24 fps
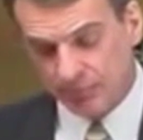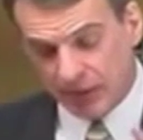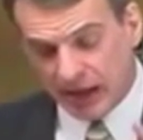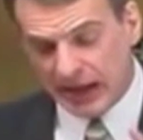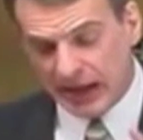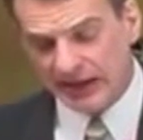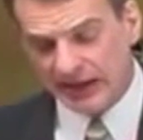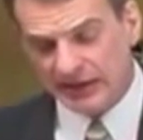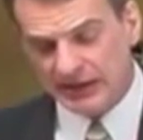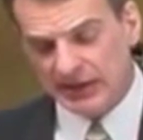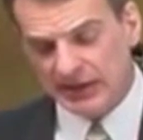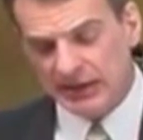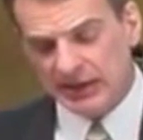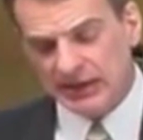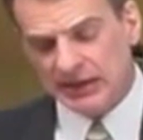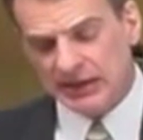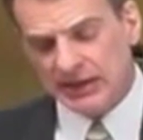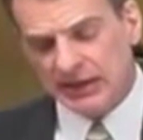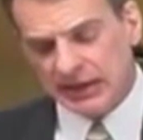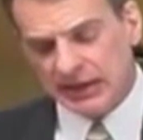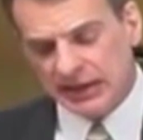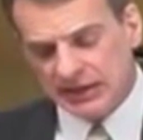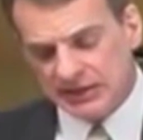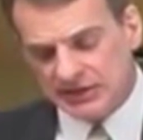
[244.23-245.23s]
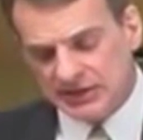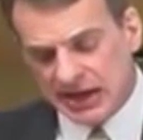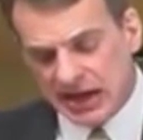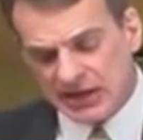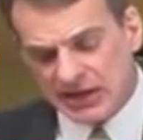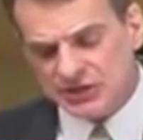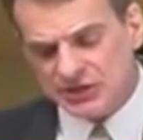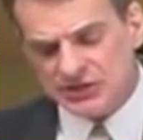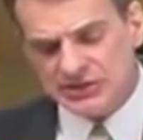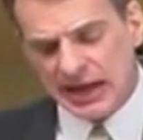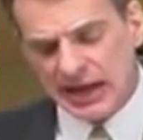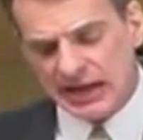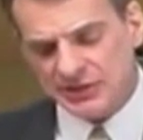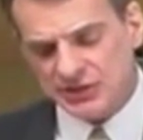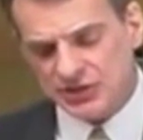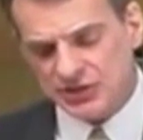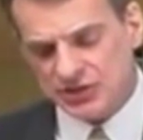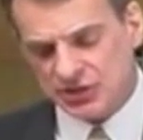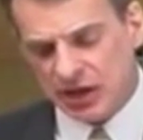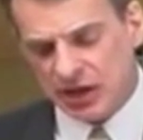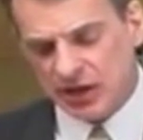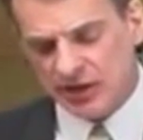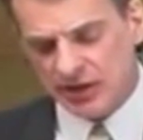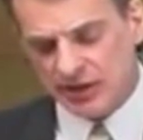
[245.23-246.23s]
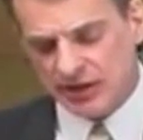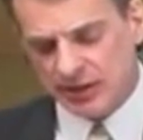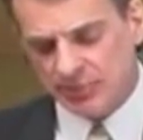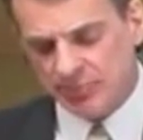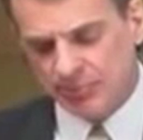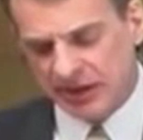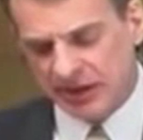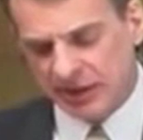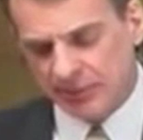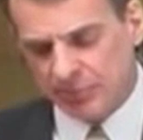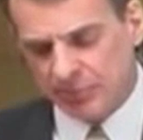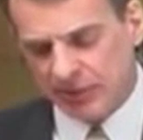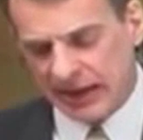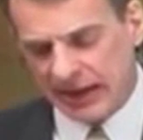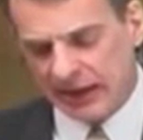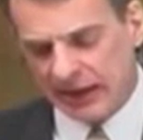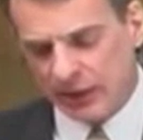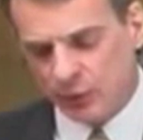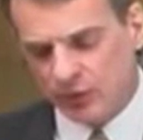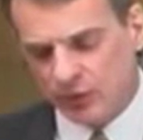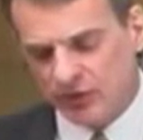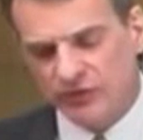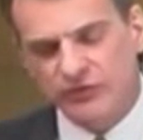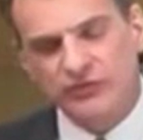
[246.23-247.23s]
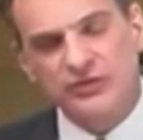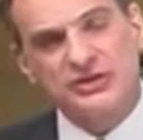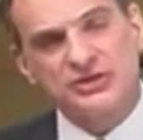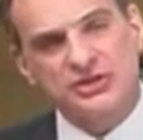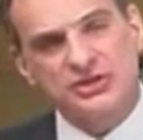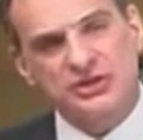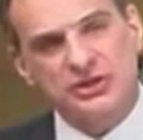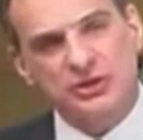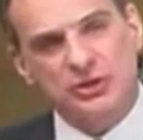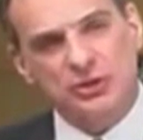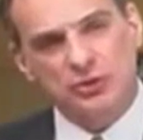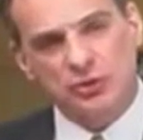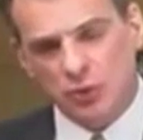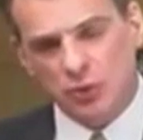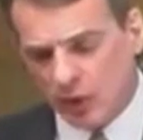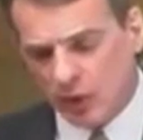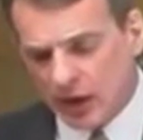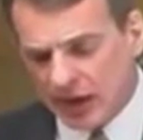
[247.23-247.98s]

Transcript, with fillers: But it does not start at a Big Bang where physical